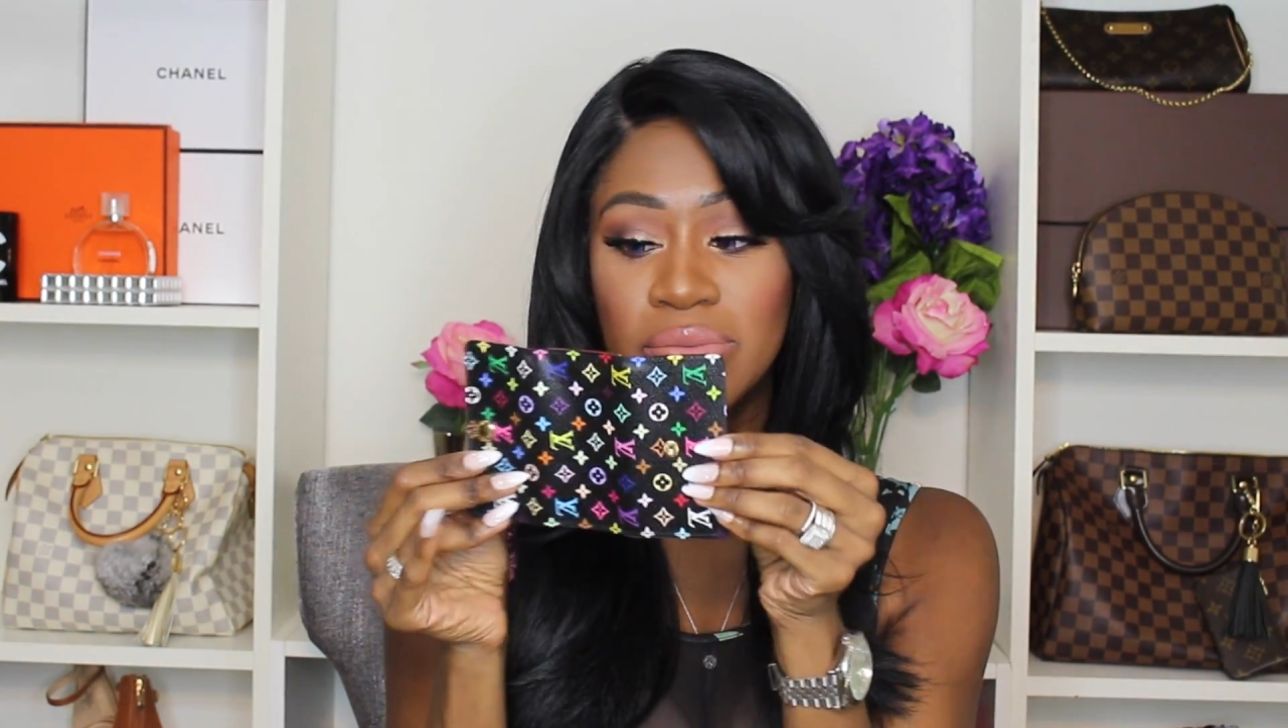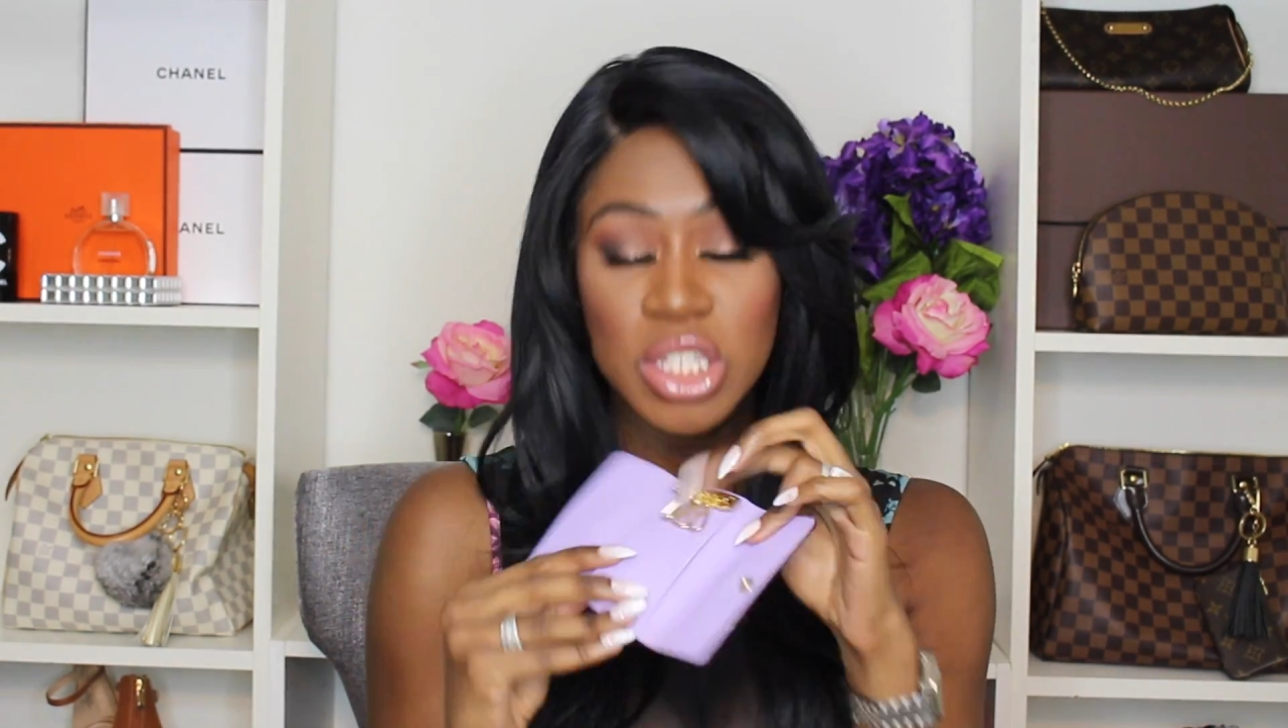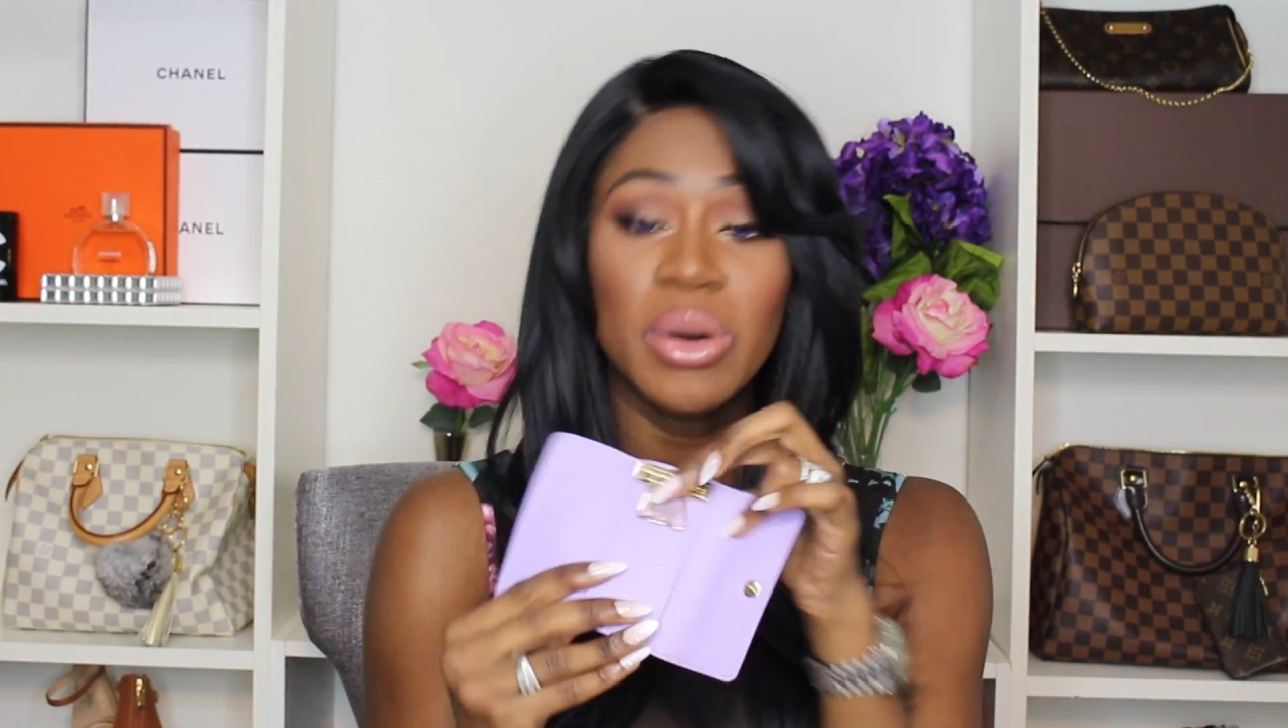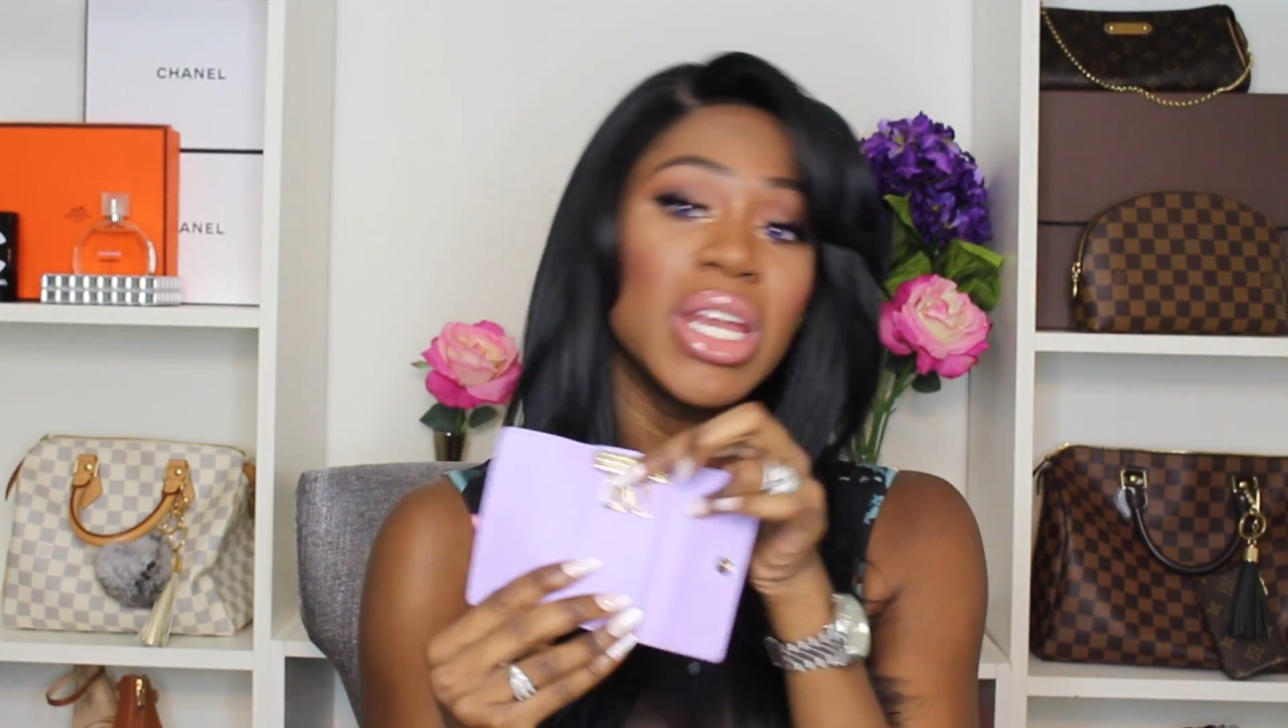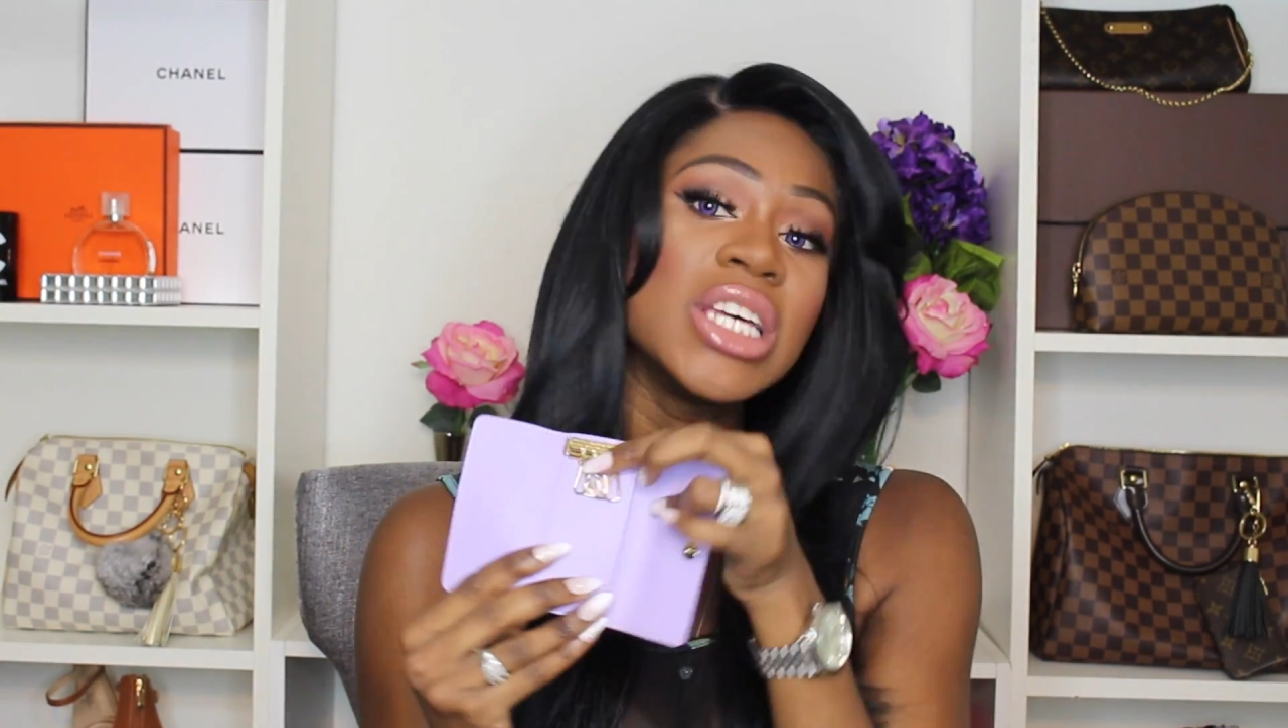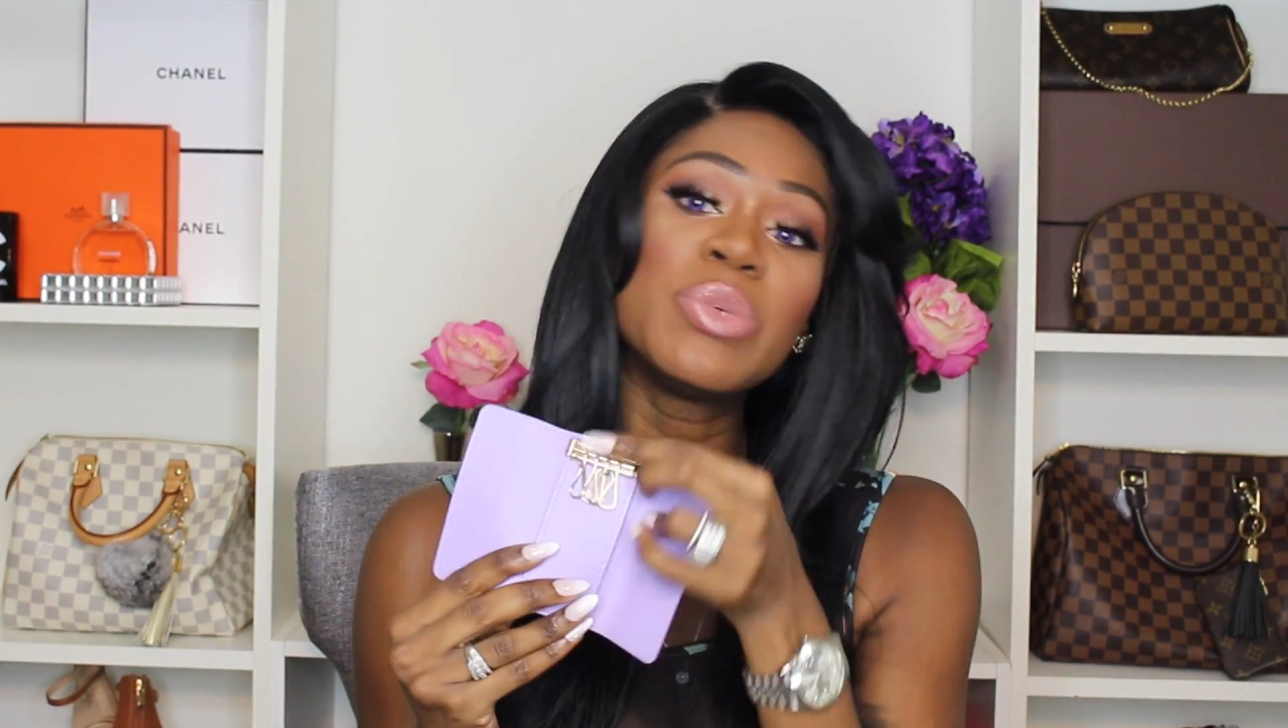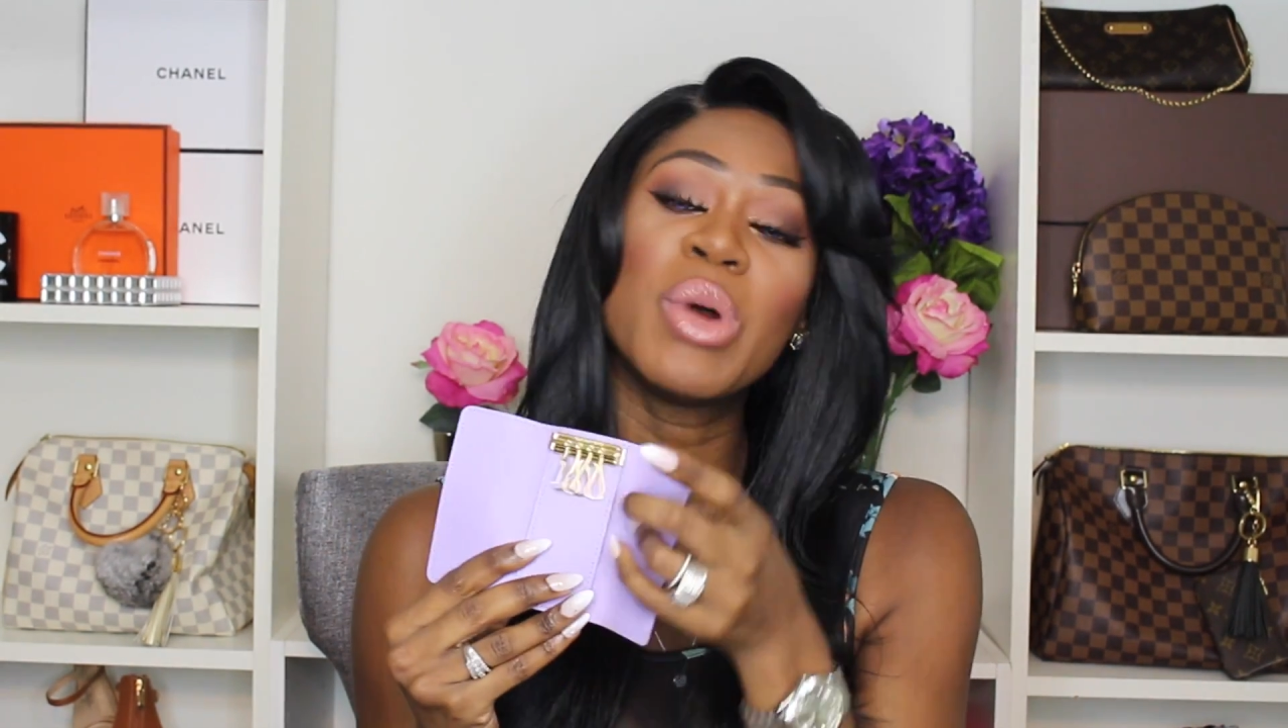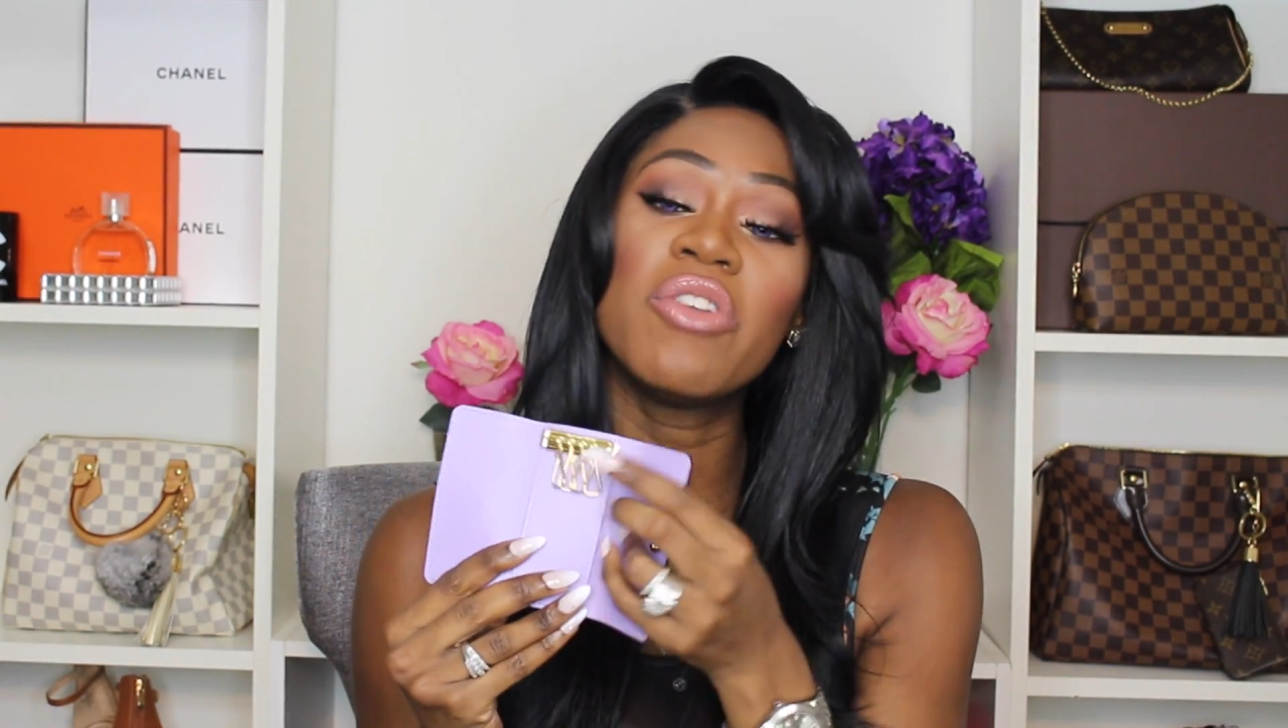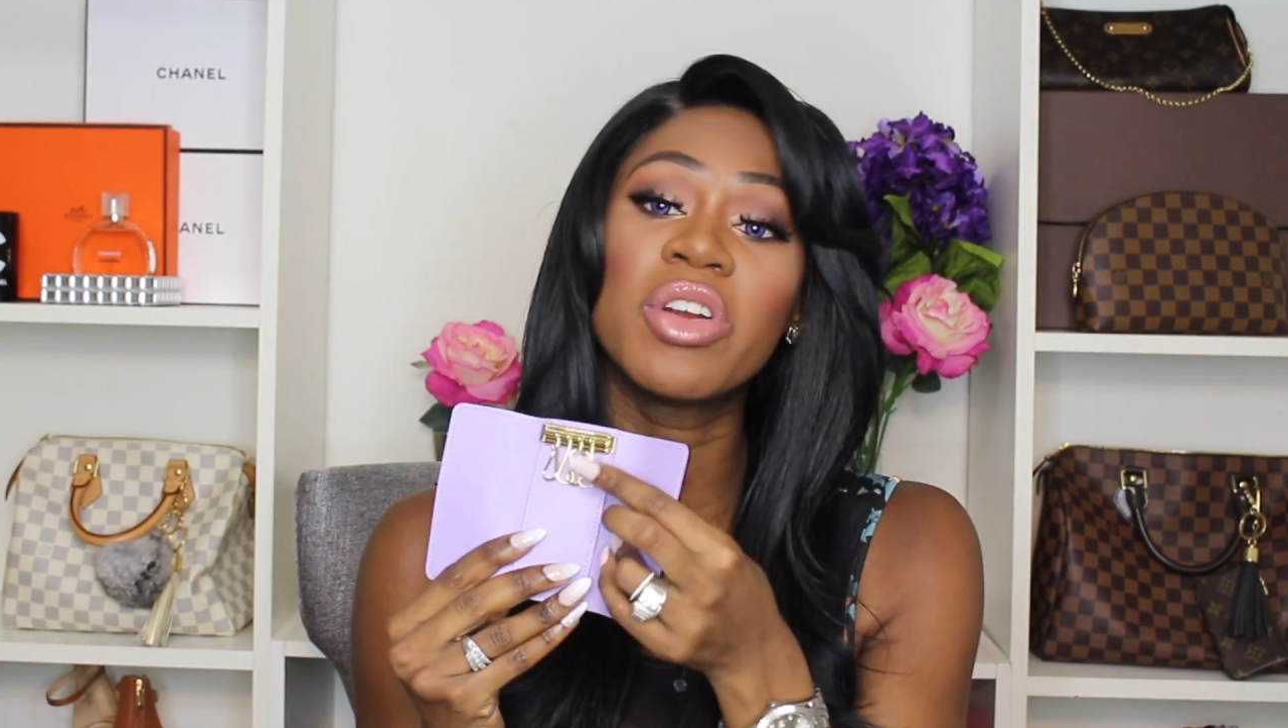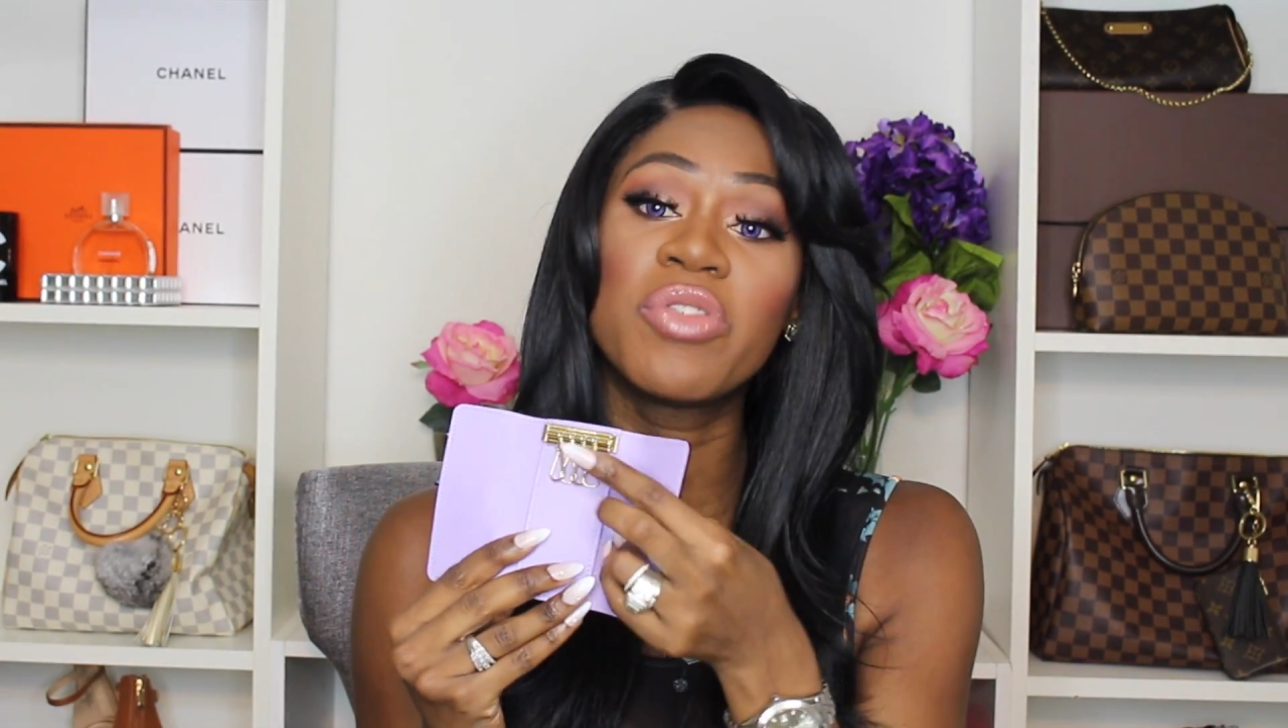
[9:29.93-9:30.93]
So it is
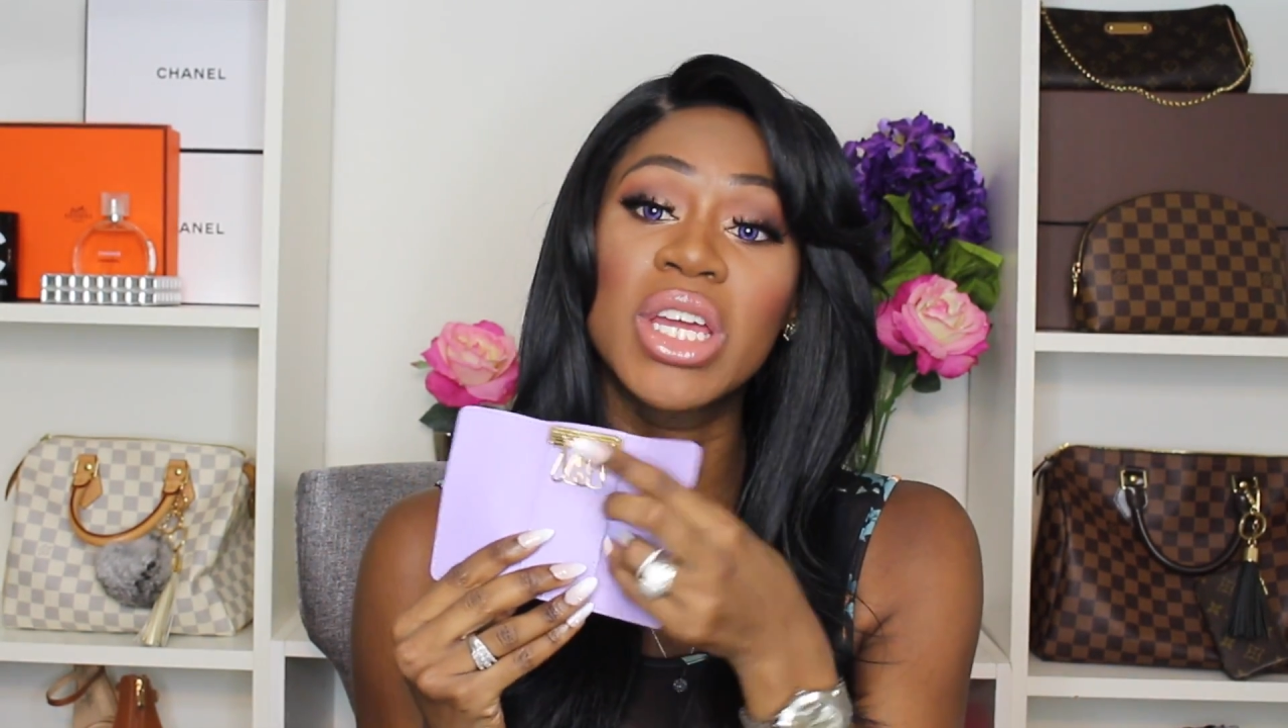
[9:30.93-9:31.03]
perfect